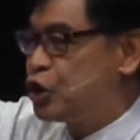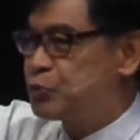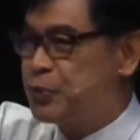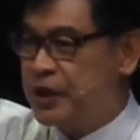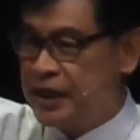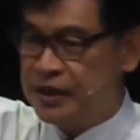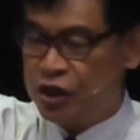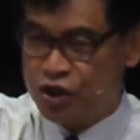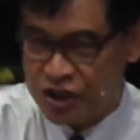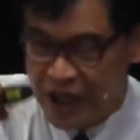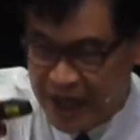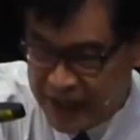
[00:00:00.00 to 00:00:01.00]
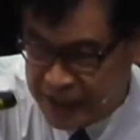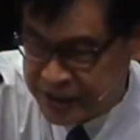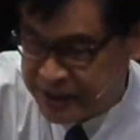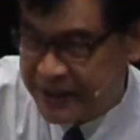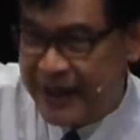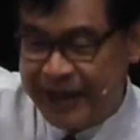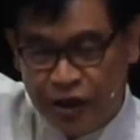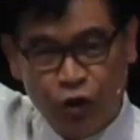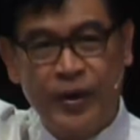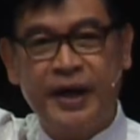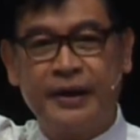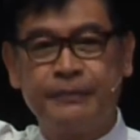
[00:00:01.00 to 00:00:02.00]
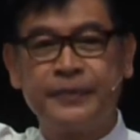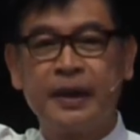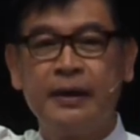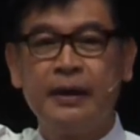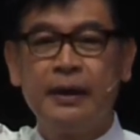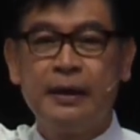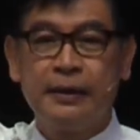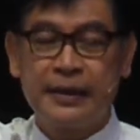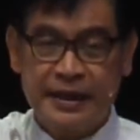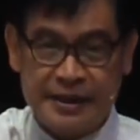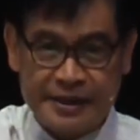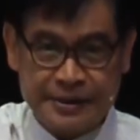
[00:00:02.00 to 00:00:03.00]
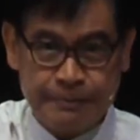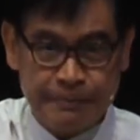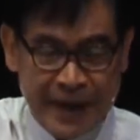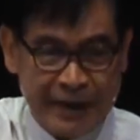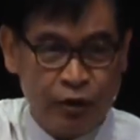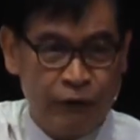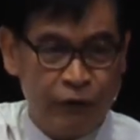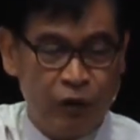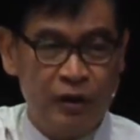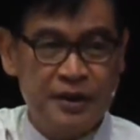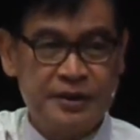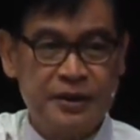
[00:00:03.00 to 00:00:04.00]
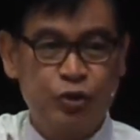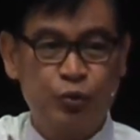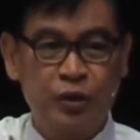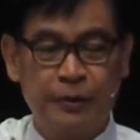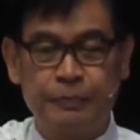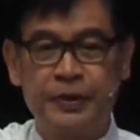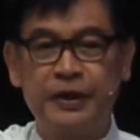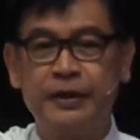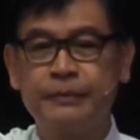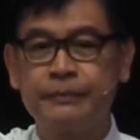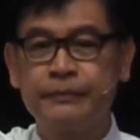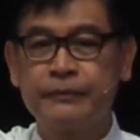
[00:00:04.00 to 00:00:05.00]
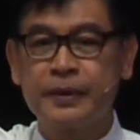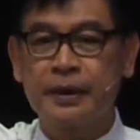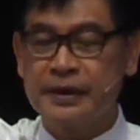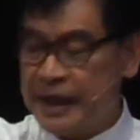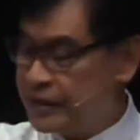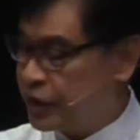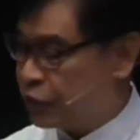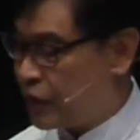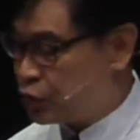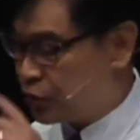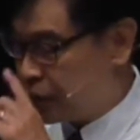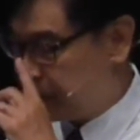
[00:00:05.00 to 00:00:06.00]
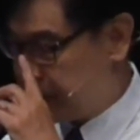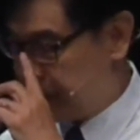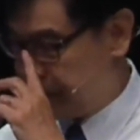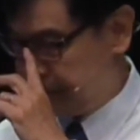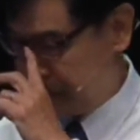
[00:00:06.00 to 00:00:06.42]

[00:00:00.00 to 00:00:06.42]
Spirit in the church, is taken away, then the man of lawlessness will appear. The Antichrist will appear.